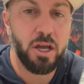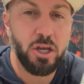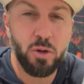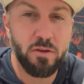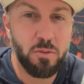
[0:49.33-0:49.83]

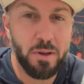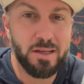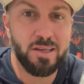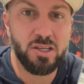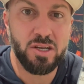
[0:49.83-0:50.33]
you don't have to pay
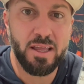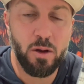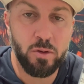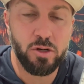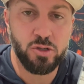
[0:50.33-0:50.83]
attention to
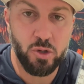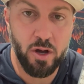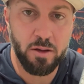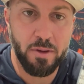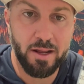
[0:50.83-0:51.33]
that when you're
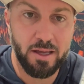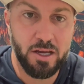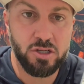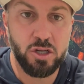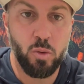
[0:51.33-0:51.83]
drawing
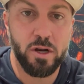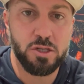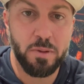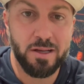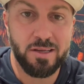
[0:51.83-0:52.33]
medication. You want to
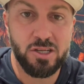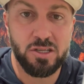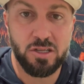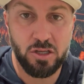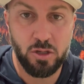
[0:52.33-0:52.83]
just pay
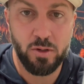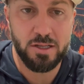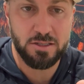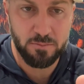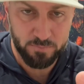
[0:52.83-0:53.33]
attention to
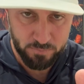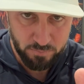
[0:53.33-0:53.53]
units,